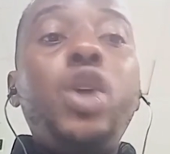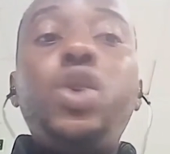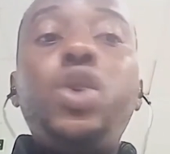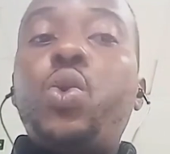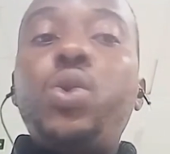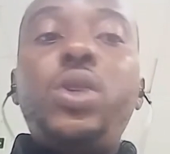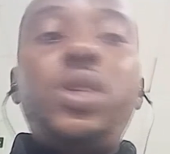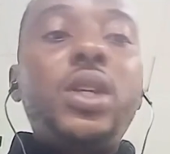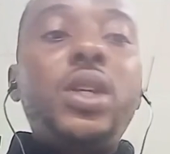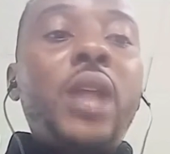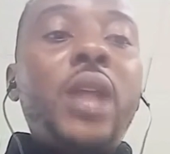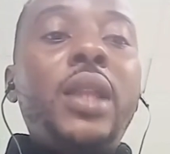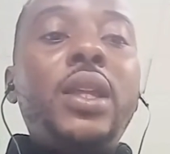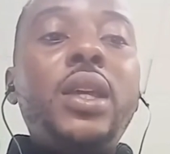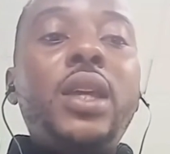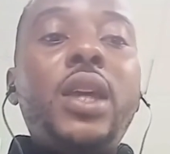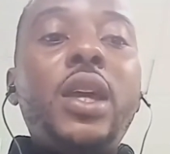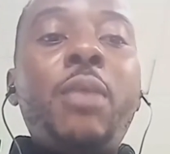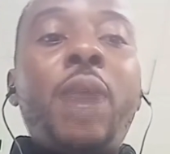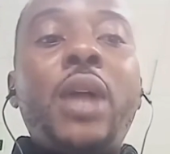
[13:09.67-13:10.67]
you could see that
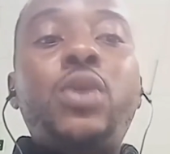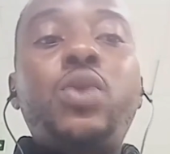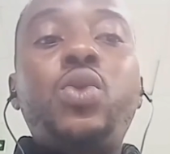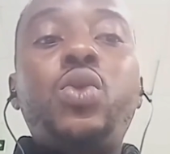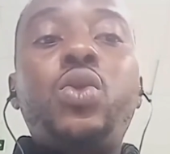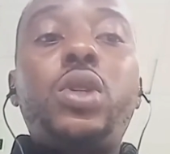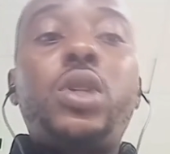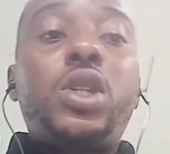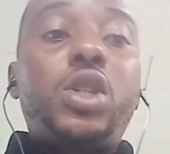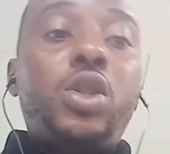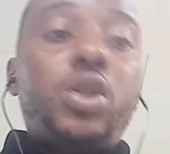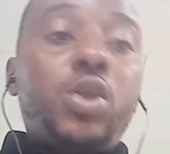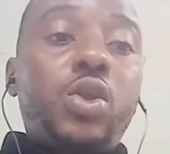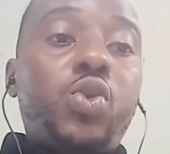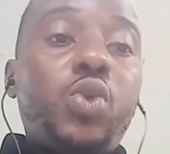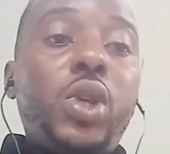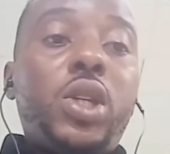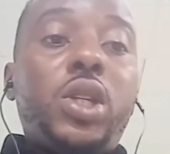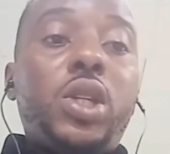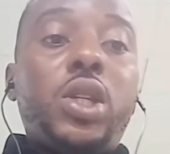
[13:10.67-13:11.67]
the game had to
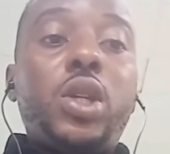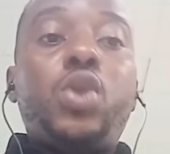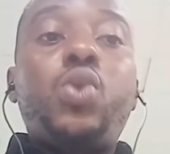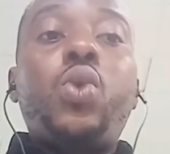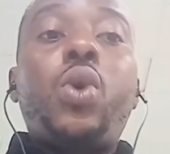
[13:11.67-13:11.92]
switch